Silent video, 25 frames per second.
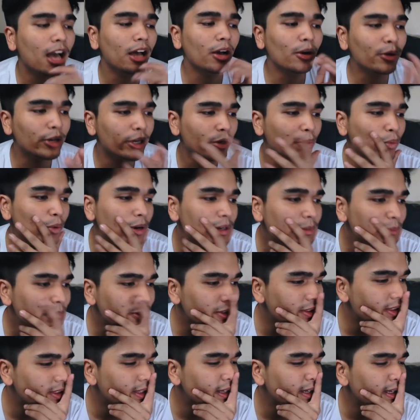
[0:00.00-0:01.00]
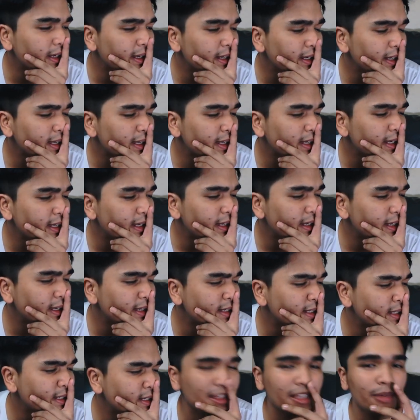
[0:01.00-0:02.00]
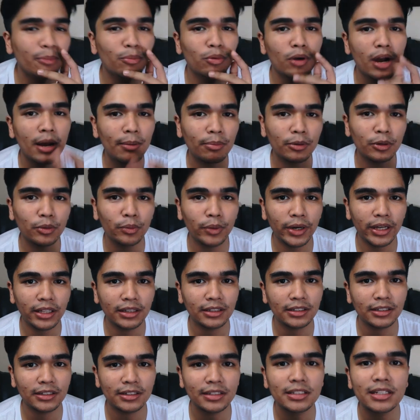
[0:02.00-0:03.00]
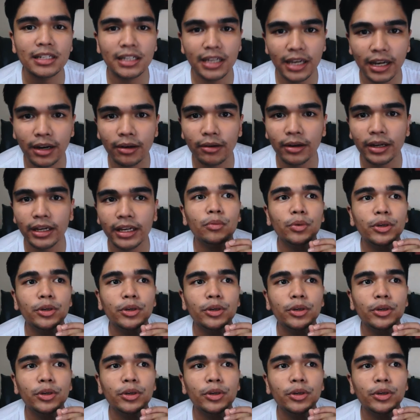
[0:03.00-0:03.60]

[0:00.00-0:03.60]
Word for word: Okay, one more thing is the proper weight to carry.